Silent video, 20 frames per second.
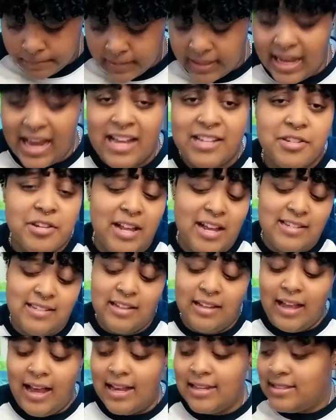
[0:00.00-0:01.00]
Yeah, so that's
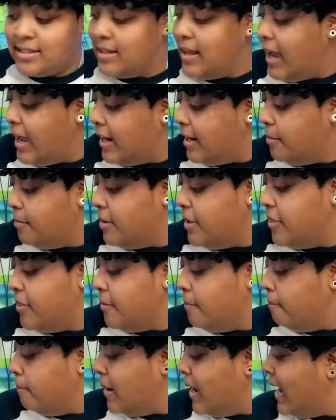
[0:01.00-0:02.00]
the last item in
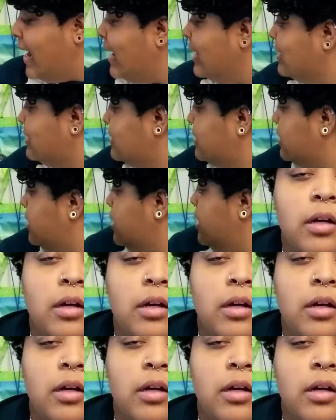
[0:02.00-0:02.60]
the box.